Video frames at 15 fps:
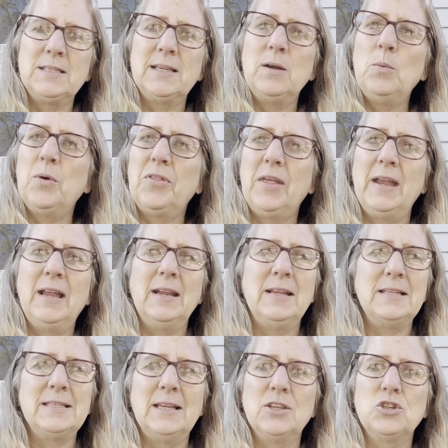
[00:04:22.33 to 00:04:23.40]
it with like an
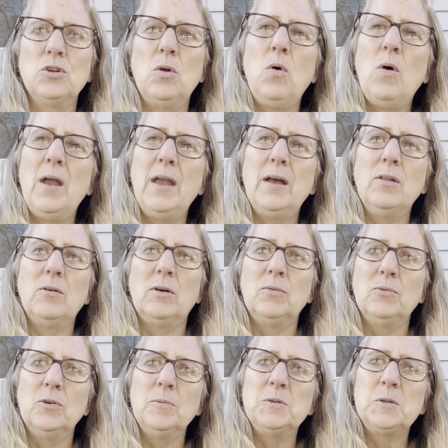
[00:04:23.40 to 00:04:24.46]
essential oil or a
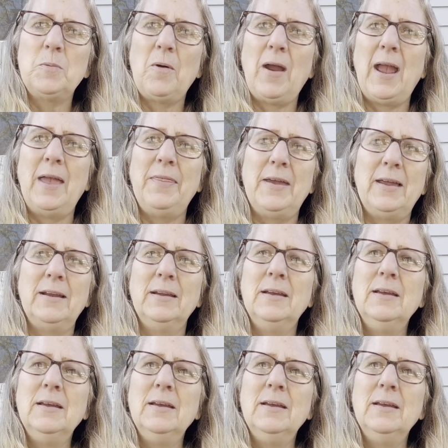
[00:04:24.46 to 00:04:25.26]
room spray that